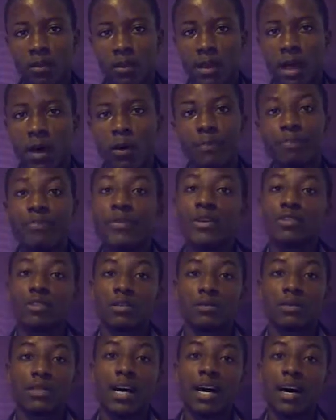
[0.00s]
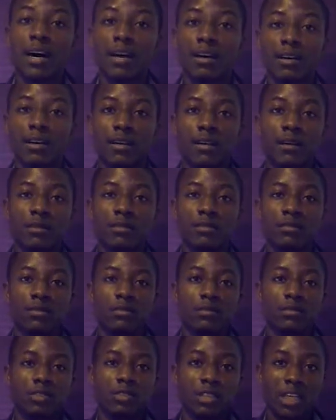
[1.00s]
Now, what makes up our
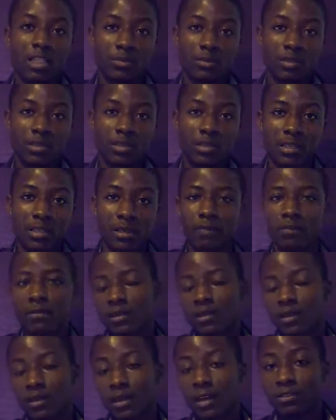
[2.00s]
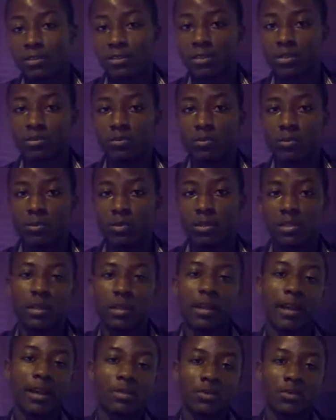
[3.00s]
transport system? That's going to be what
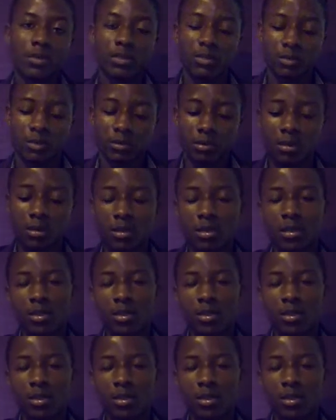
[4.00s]
the next questions.